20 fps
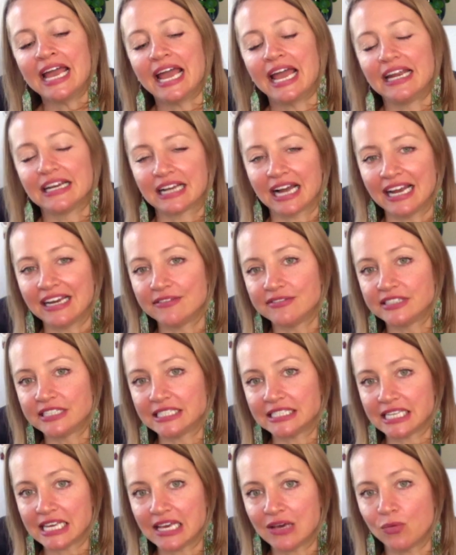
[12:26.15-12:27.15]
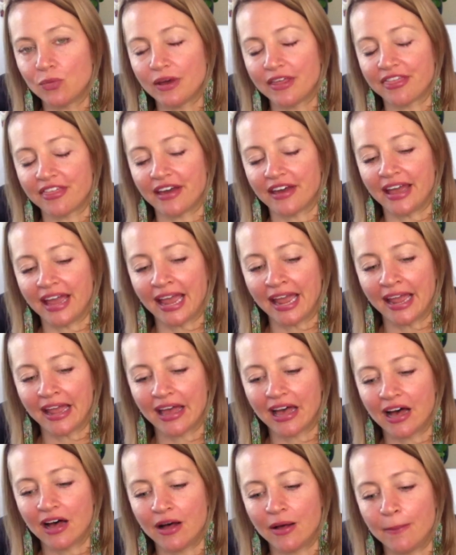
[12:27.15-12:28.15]
And kind of see with
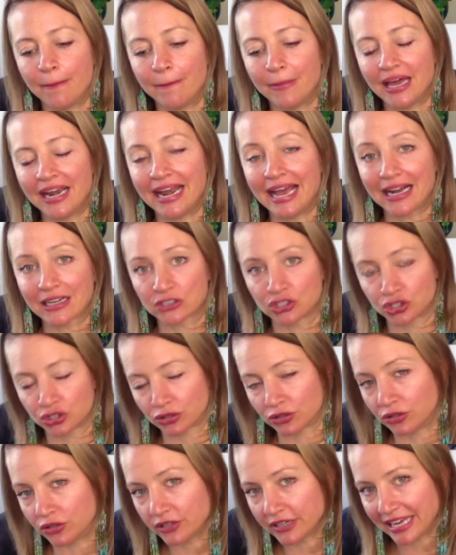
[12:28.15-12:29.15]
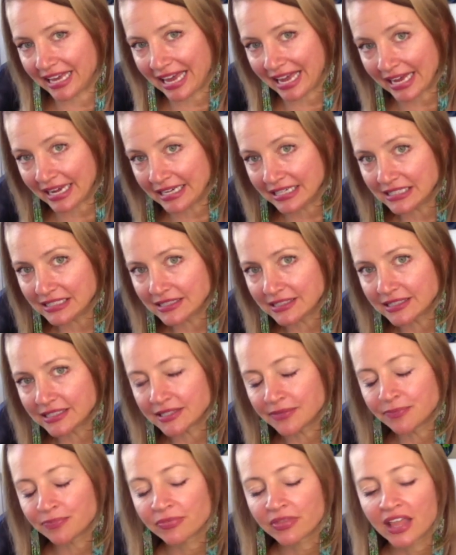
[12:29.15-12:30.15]
an external gaze.